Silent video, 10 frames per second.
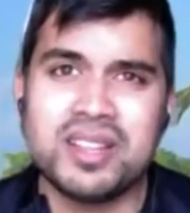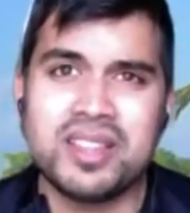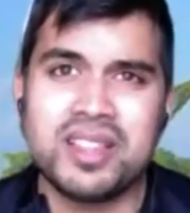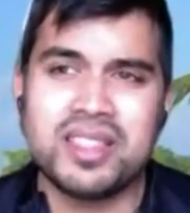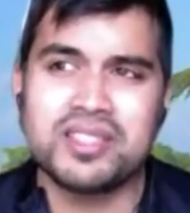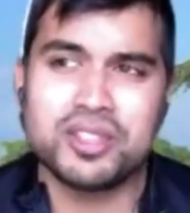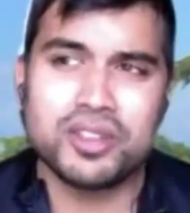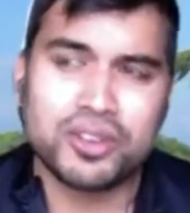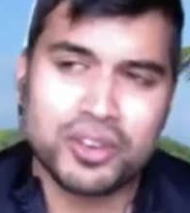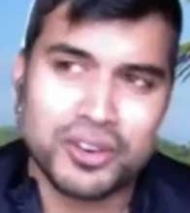This
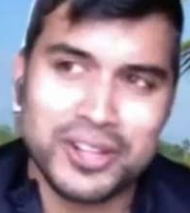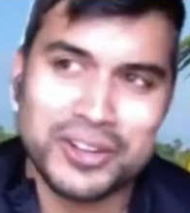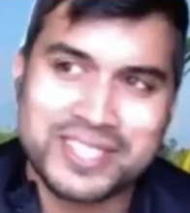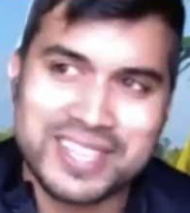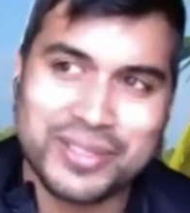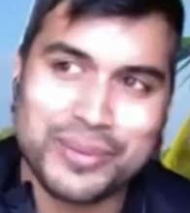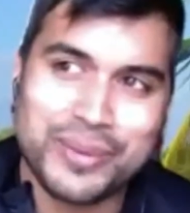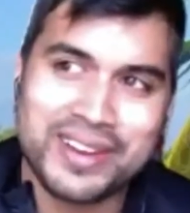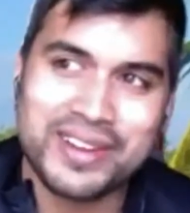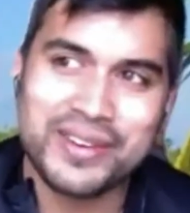girl looks out the
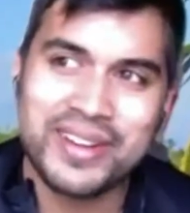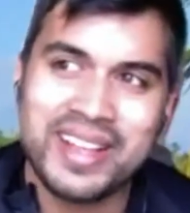window,